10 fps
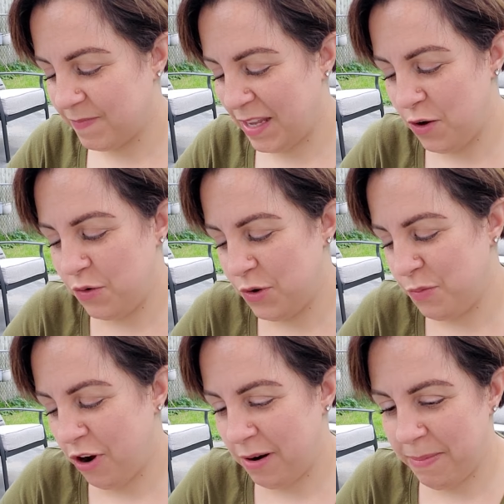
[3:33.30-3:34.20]
you you
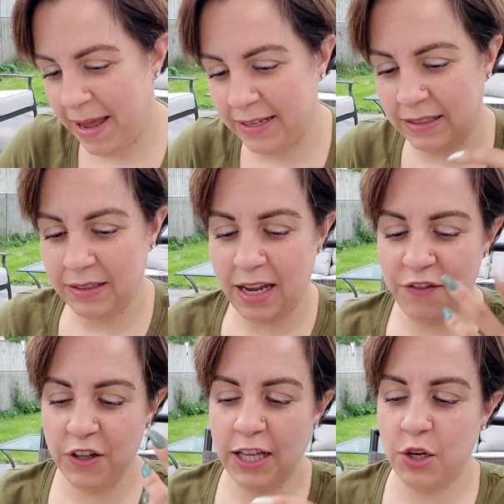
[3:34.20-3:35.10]
brought it back. I
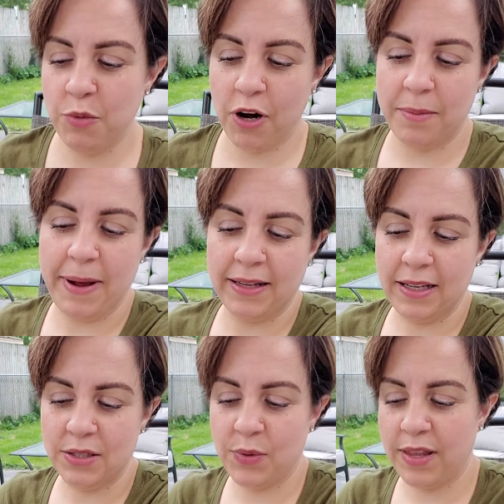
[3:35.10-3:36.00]
feel like you brought it back.
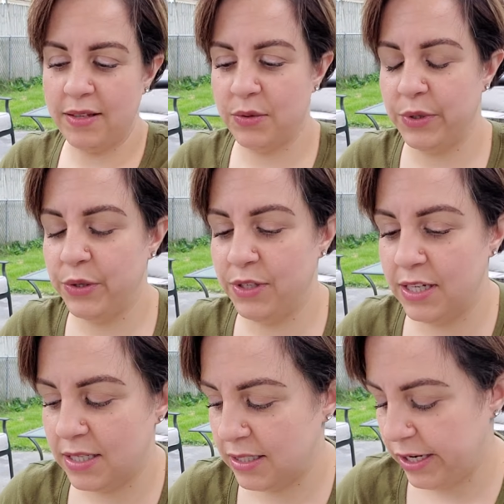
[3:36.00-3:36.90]
That's why this
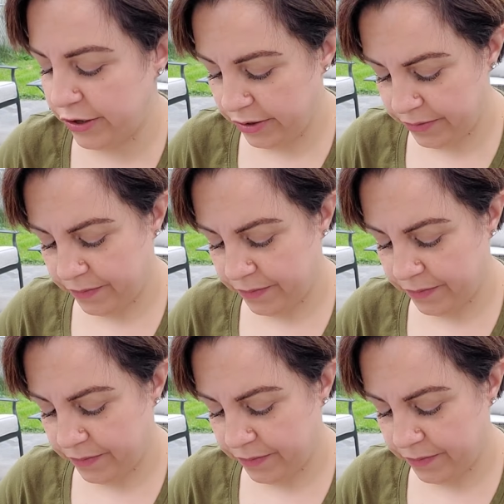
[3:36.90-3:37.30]
reunion is here.